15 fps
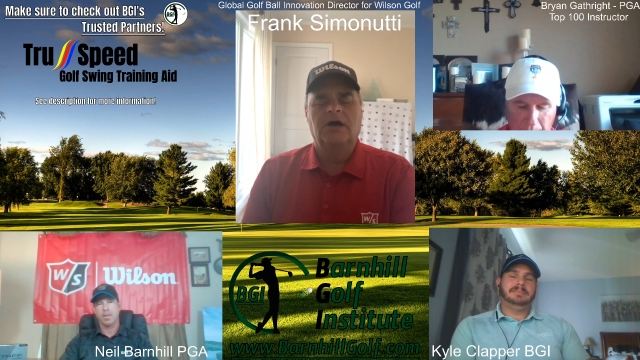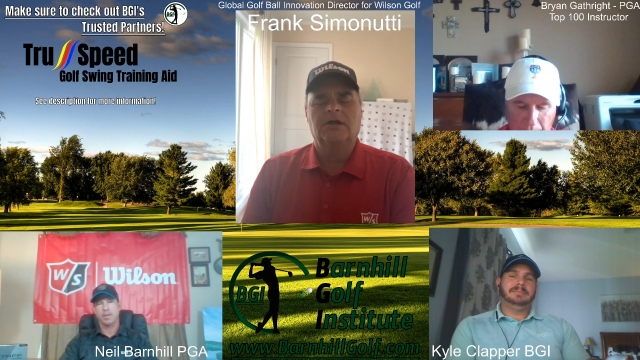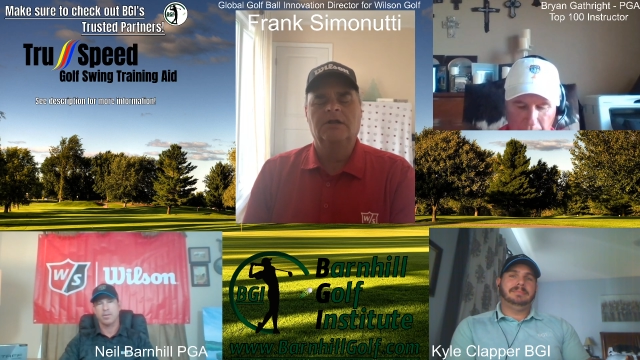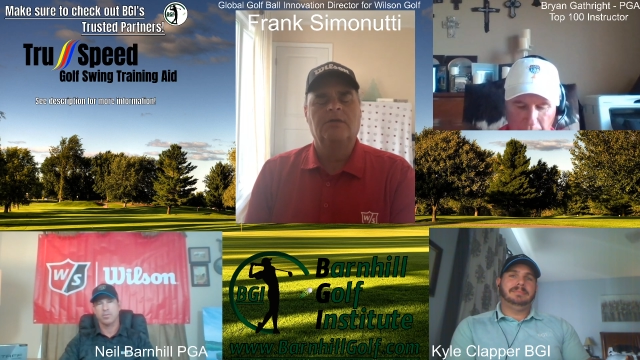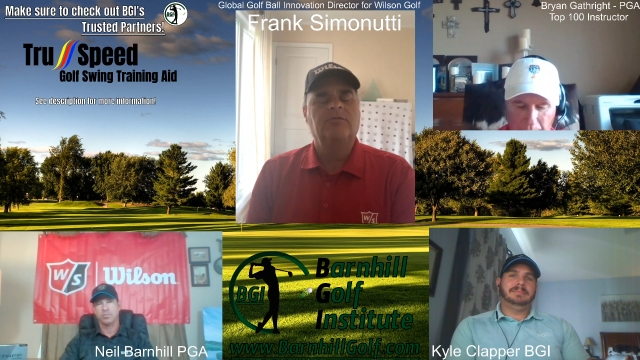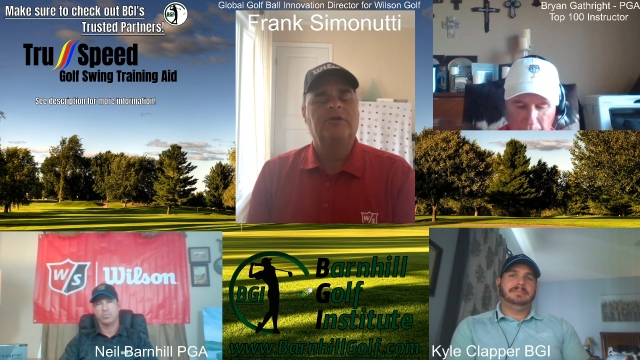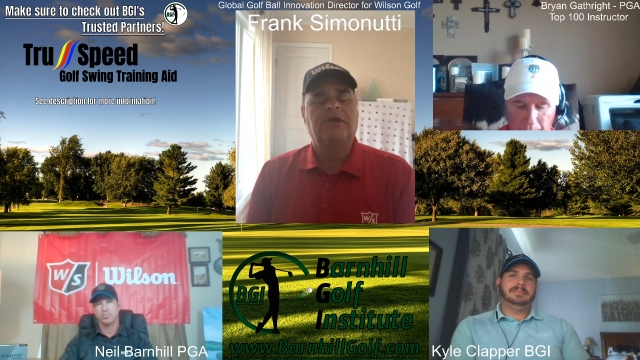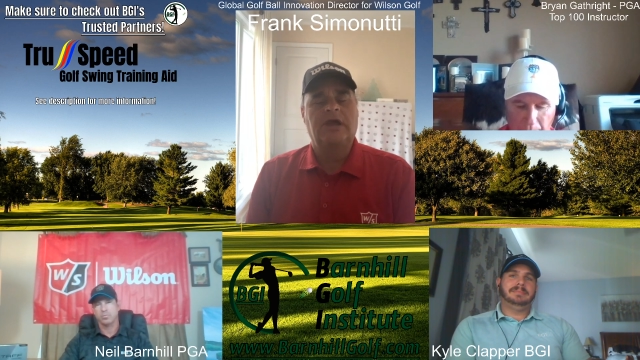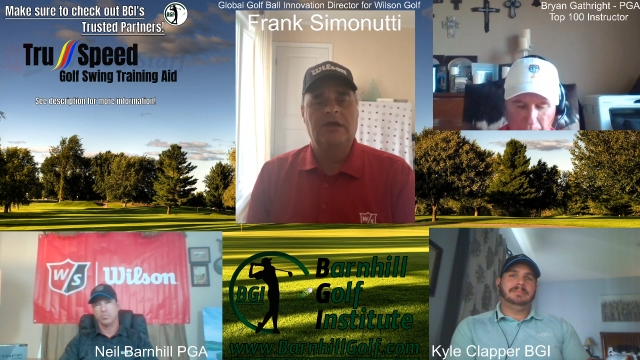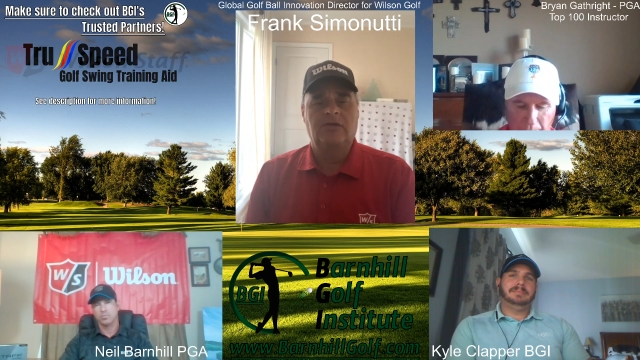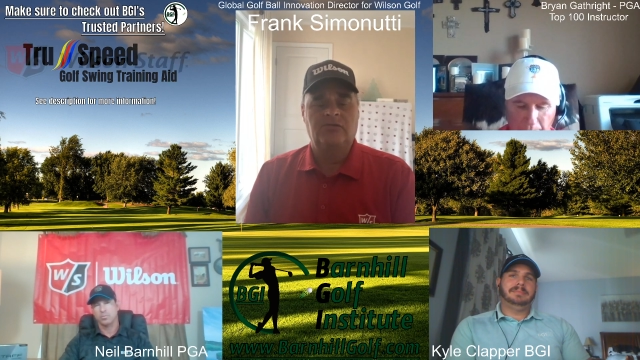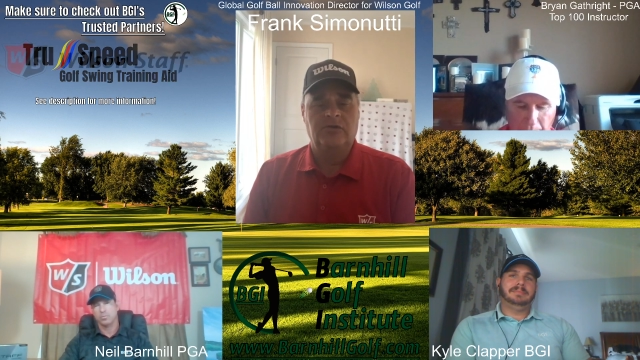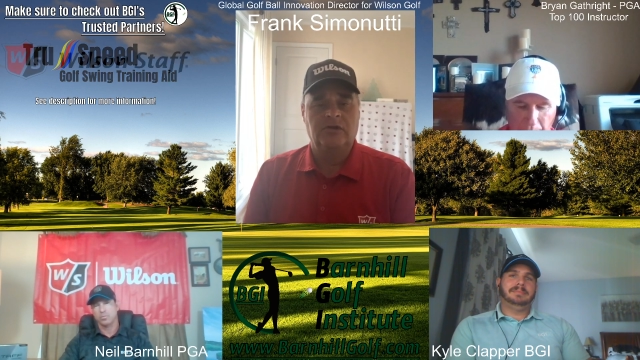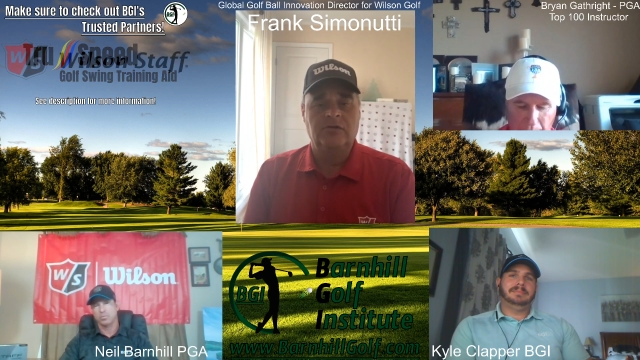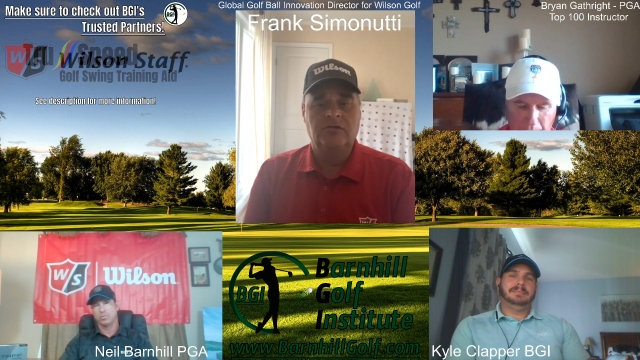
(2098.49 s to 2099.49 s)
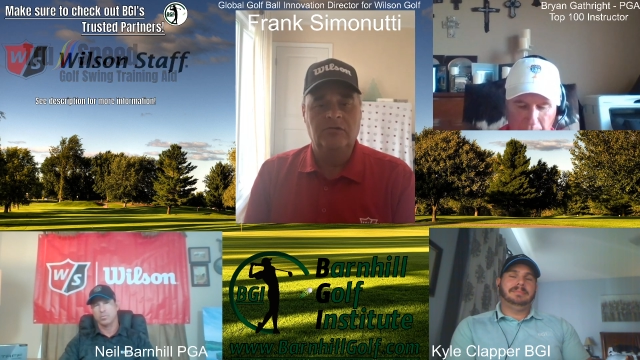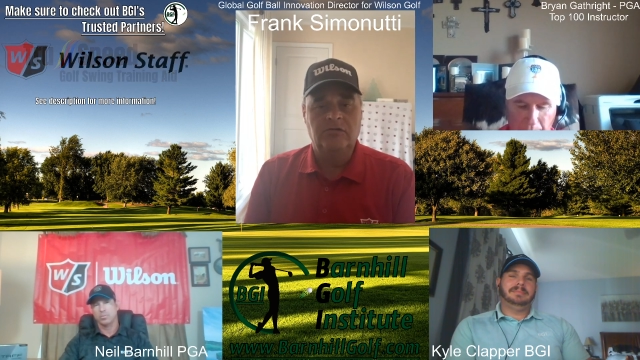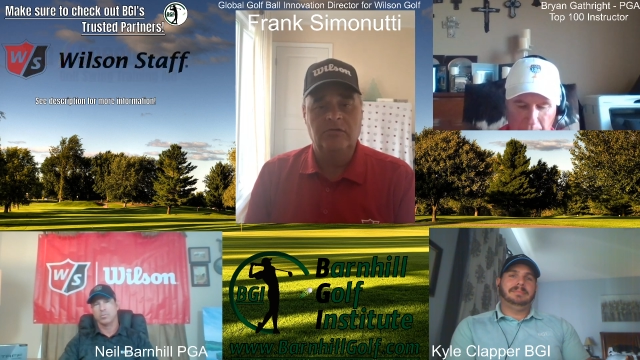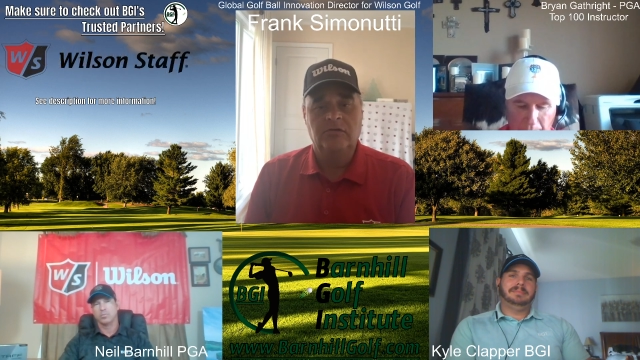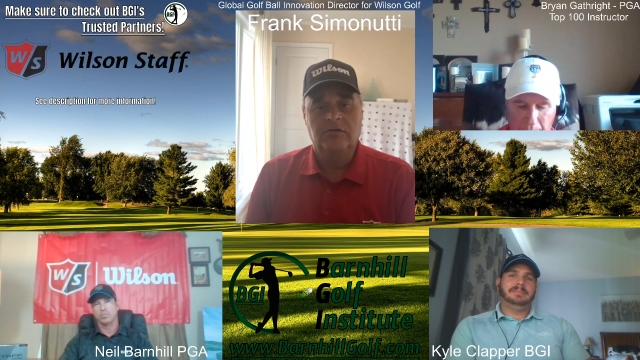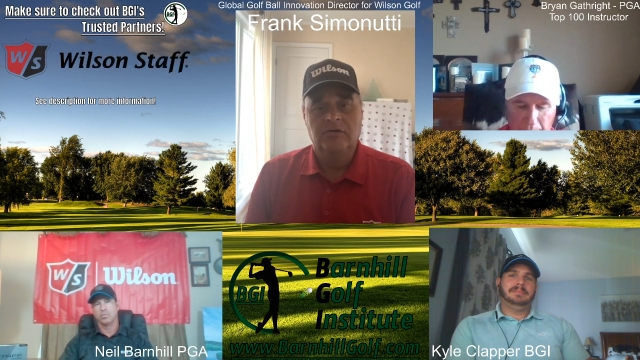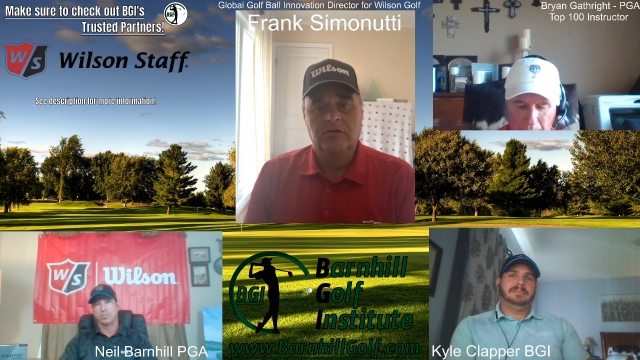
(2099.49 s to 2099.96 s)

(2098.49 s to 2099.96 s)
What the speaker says: limitations,